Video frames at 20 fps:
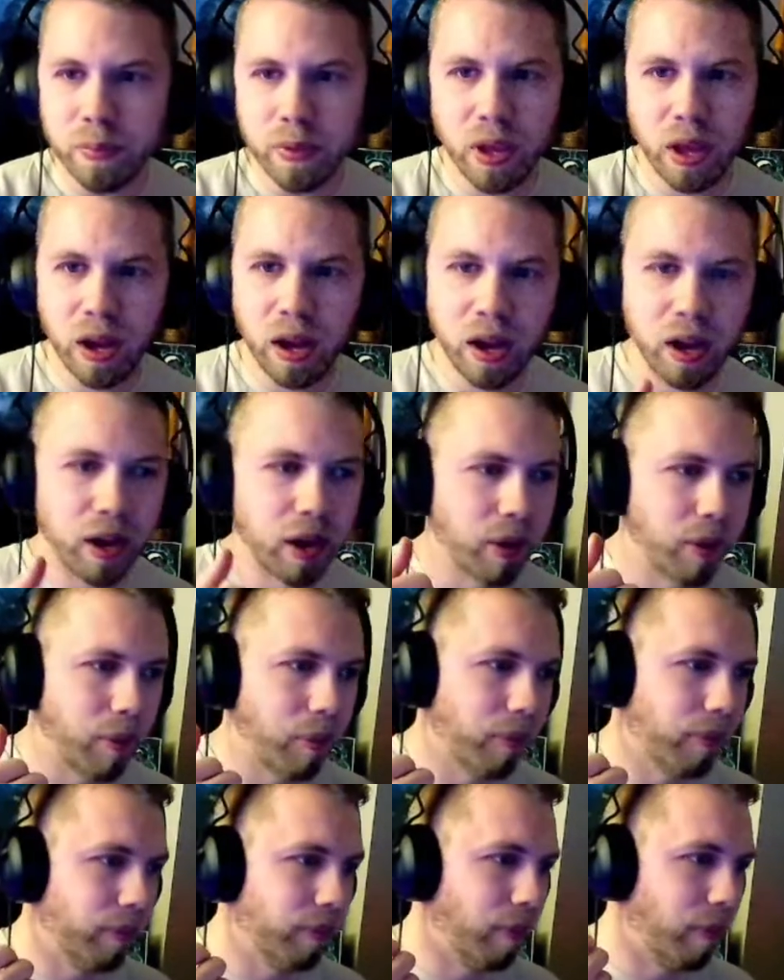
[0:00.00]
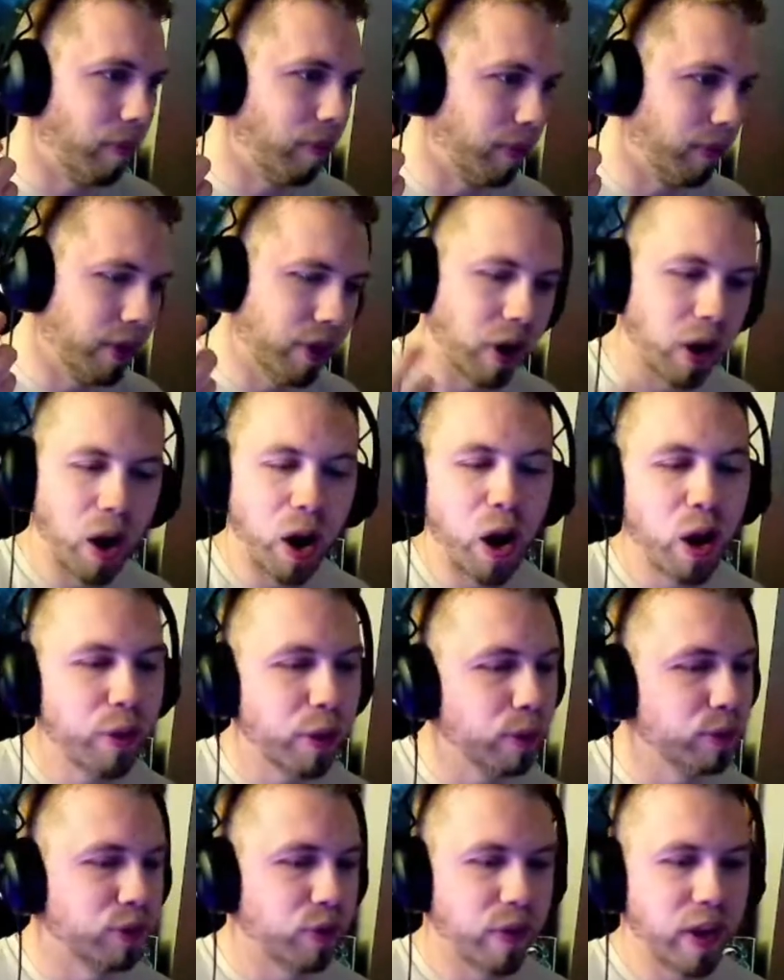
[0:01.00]
Uh, you know, all
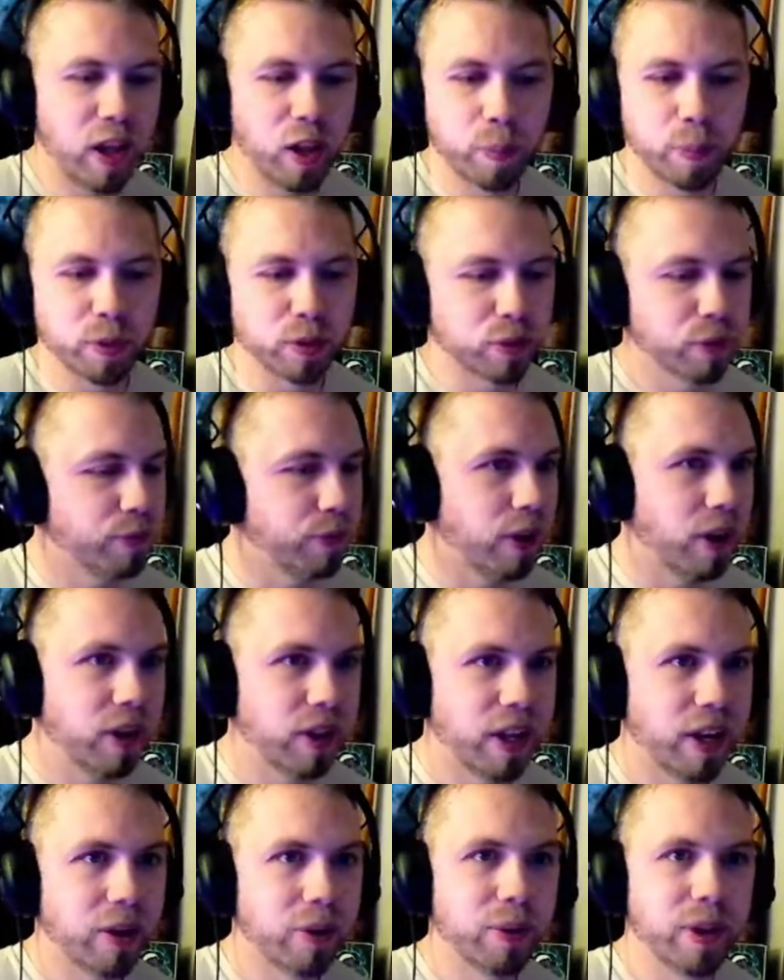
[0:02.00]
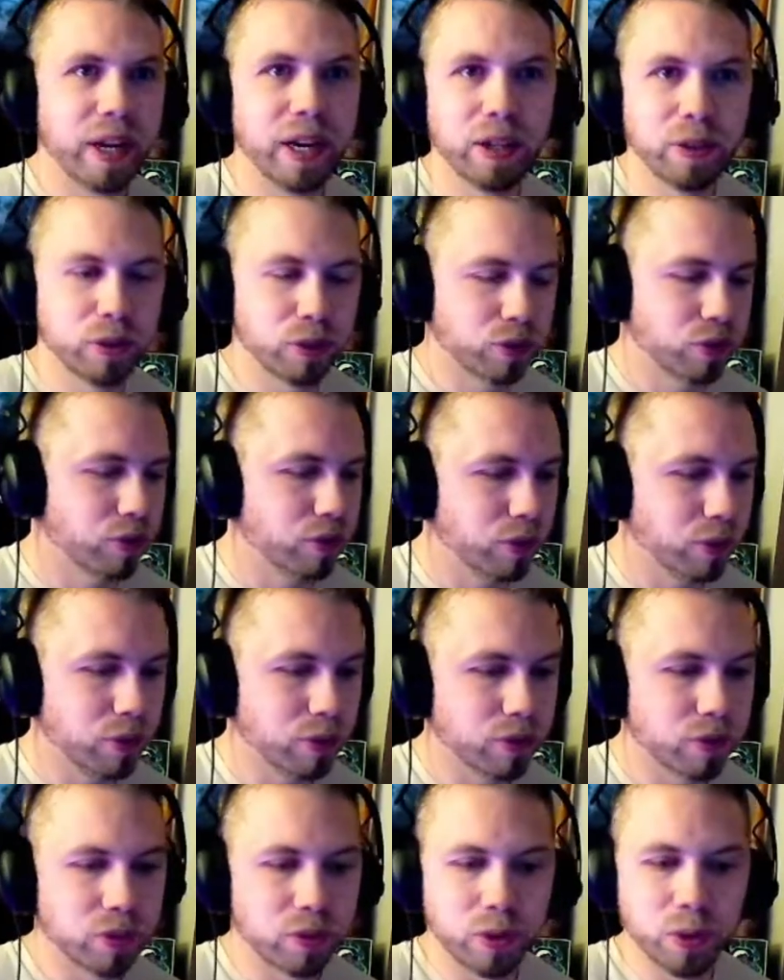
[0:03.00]
those developers, Fallout, Elder
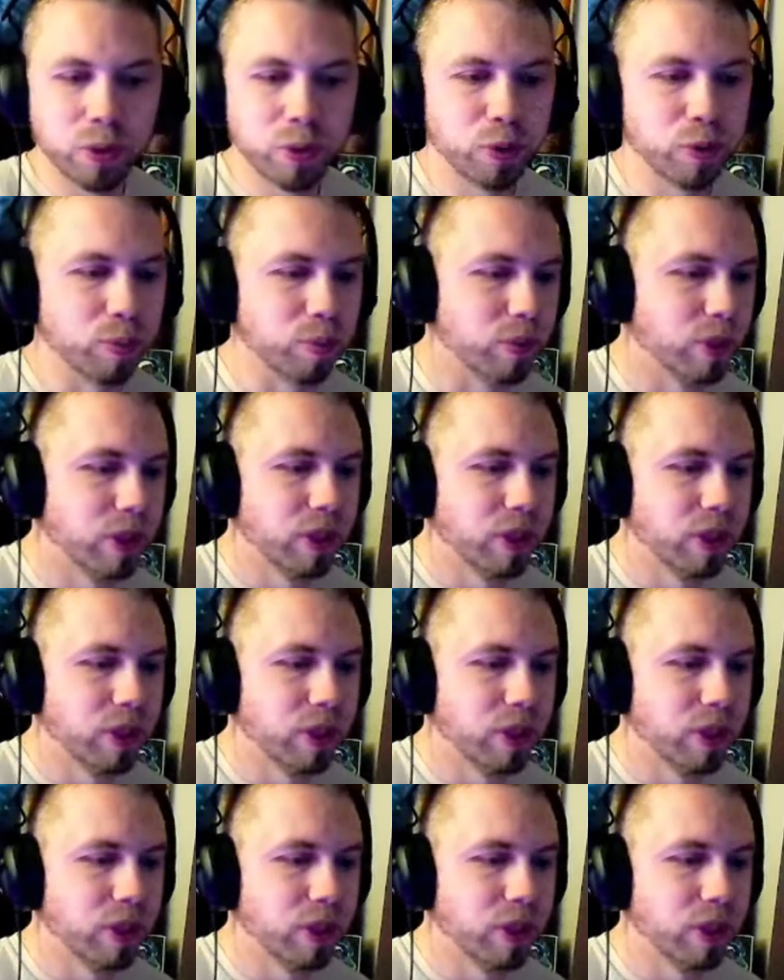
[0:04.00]
Scrolls, Doom,